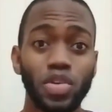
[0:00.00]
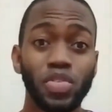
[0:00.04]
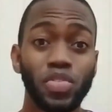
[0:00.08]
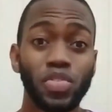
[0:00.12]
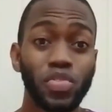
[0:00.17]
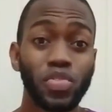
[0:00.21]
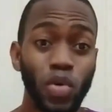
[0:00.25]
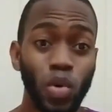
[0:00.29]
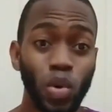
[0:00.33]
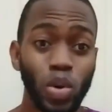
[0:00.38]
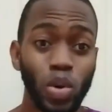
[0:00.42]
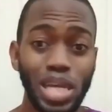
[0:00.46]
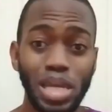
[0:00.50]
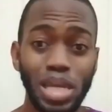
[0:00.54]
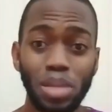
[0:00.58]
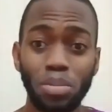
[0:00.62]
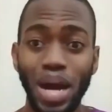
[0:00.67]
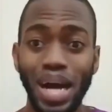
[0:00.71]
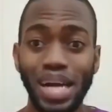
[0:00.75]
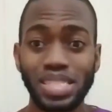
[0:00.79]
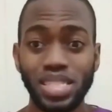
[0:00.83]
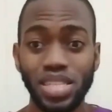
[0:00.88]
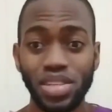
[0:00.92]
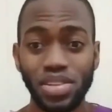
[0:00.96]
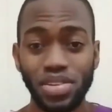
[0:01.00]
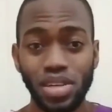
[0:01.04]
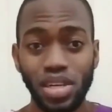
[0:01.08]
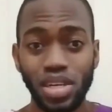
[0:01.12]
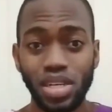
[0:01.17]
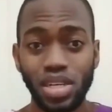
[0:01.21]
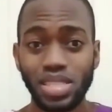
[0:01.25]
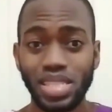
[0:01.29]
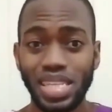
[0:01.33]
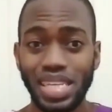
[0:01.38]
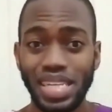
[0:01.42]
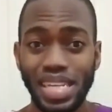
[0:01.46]
food and
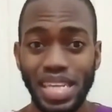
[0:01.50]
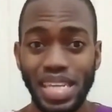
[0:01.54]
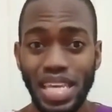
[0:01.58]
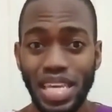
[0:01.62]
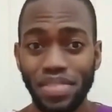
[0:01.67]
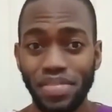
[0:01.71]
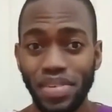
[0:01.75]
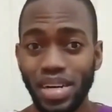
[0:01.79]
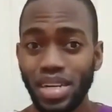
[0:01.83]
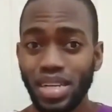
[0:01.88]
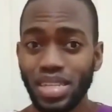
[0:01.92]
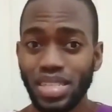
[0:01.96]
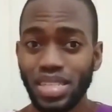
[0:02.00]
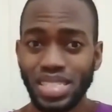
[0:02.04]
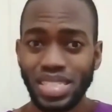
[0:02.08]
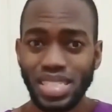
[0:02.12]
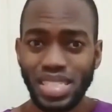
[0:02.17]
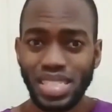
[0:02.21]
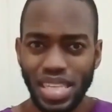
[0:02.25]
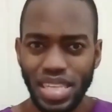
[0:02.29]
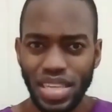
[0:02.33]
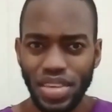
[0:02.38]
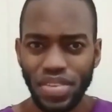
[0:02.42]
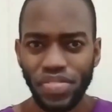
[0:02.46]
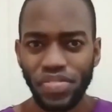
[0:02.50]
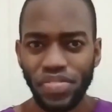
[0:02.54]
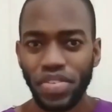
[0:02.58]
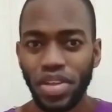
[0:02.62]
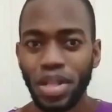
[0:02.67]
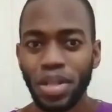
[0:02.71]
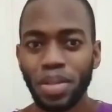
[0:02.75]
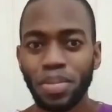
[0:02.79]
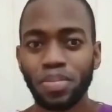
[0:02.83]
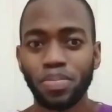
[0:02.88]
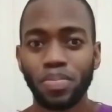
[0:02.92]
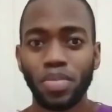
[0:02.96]
bacteria, they leave a sticky
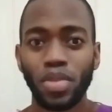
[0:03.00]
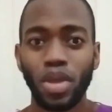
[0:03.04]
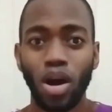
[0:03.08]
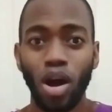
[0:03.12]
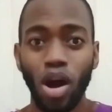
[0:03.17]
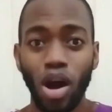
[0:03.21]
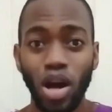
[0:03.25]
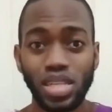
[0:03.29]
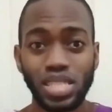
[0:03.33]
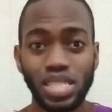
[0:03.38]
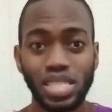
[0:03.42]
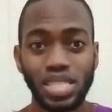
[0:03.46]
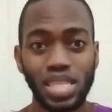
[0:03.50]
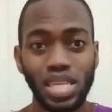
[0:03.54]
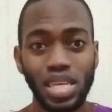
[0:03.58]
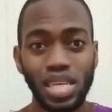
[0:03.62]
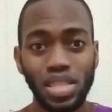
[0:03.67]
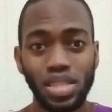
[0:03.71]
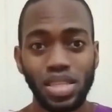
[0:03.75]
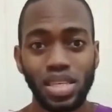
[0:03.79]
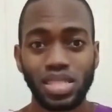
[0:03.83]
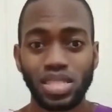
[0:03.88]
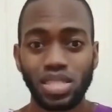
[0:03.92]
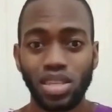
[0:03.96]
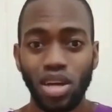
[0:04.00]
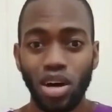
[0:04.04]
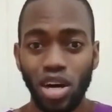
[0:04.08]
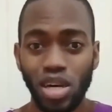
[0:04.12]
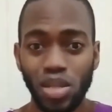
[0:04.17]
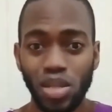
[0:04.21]
film on the teeth. It's called